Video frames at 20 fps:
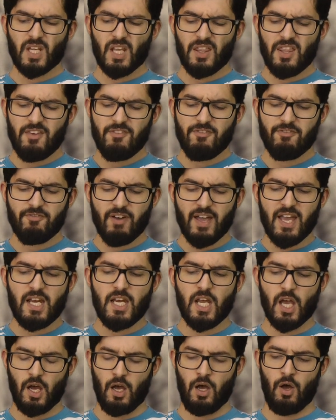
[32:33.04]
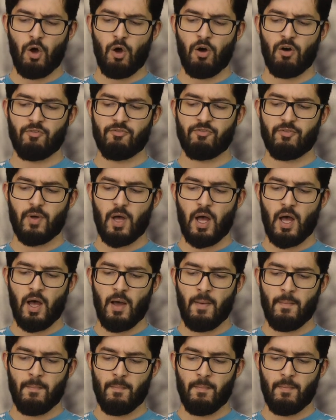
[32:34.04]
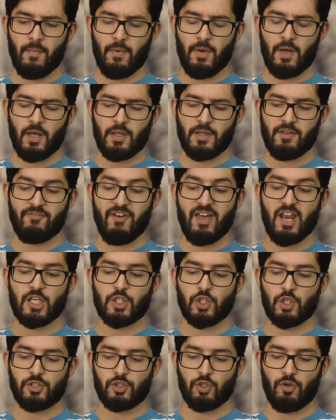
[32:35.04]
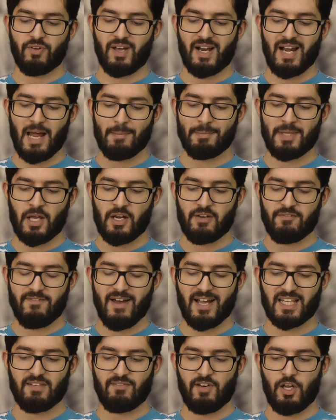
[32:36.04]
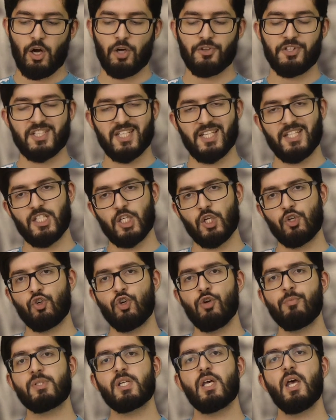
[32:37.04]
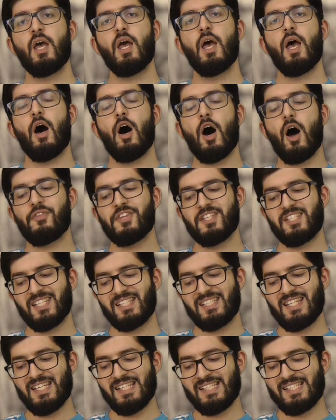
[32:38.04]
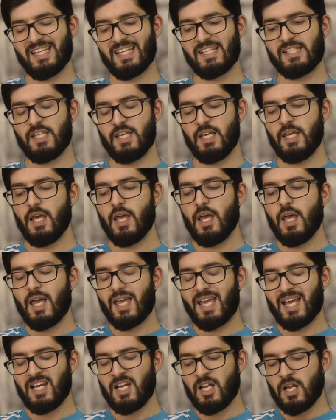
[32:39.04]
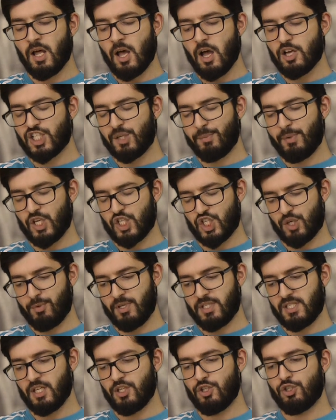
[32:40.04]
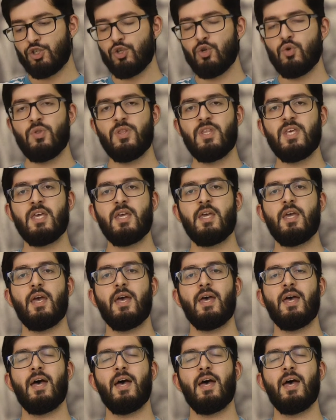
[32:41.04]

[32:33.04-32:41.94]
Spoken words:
the failure to sort of clamp down effectively on dissenting groups after 1660 can largely be attributed to the